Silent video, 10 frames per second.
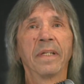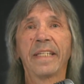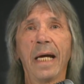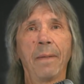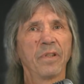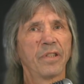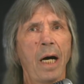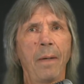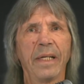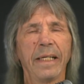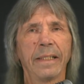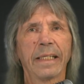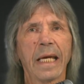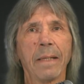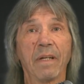Tampa dominated the
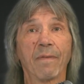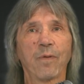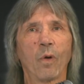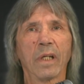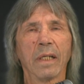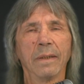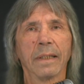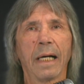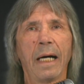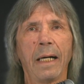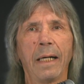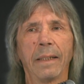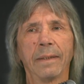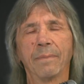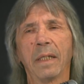game in
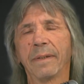Florida.